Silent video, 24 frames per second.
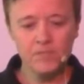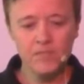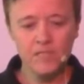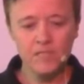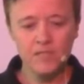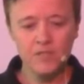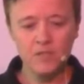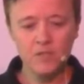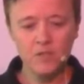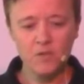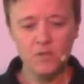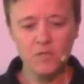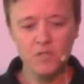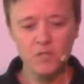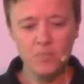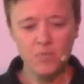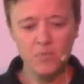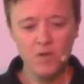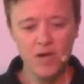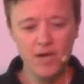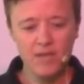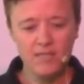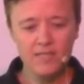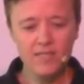And so this
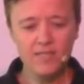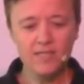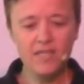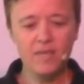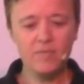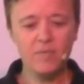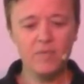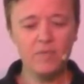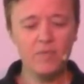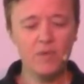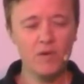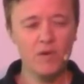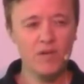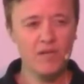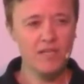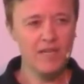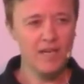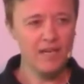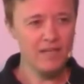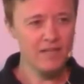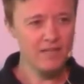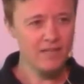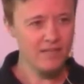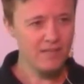process can be broken
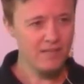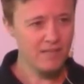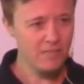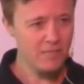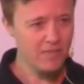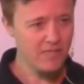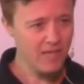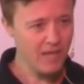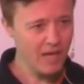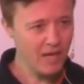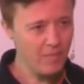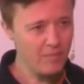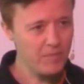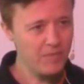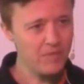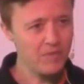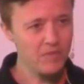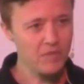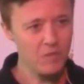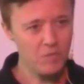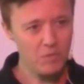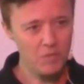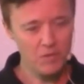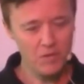down into some steps,
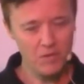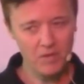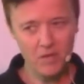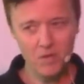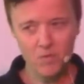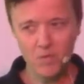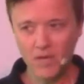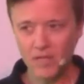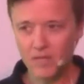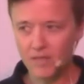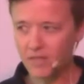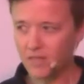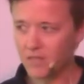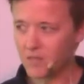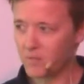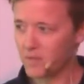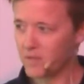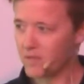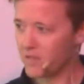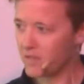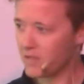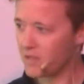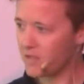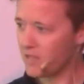and so we're going to equate these
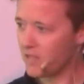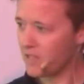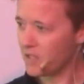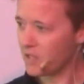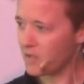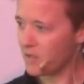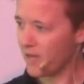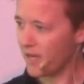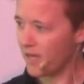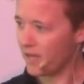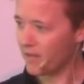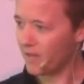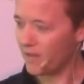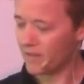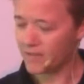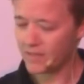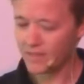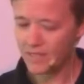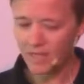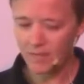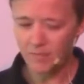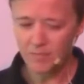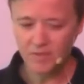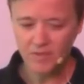with this, these triathlon
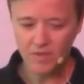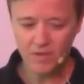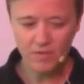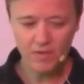steps.